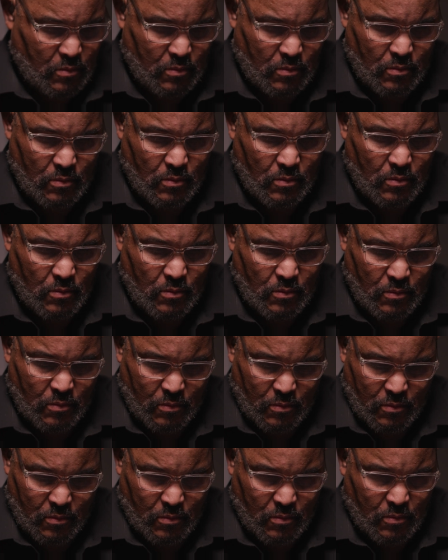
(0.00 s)
that
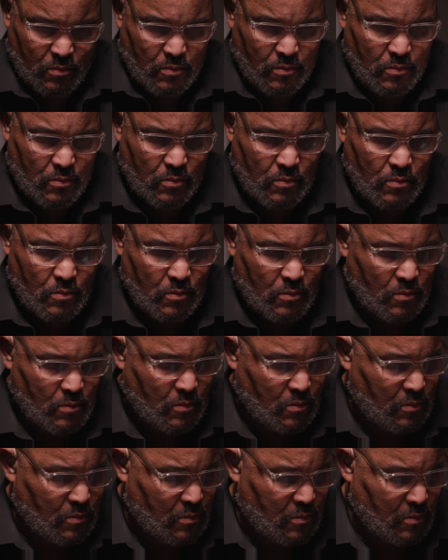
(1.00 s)
change as
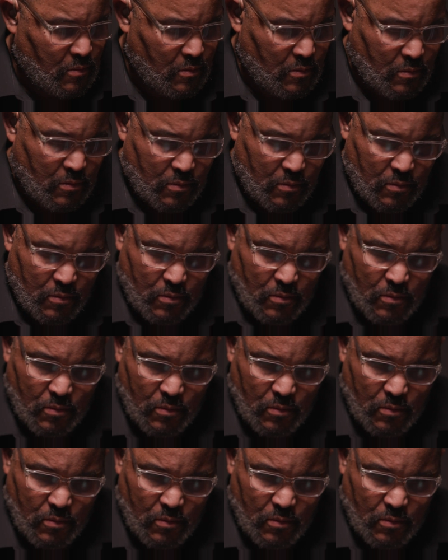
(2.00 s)
it was happening.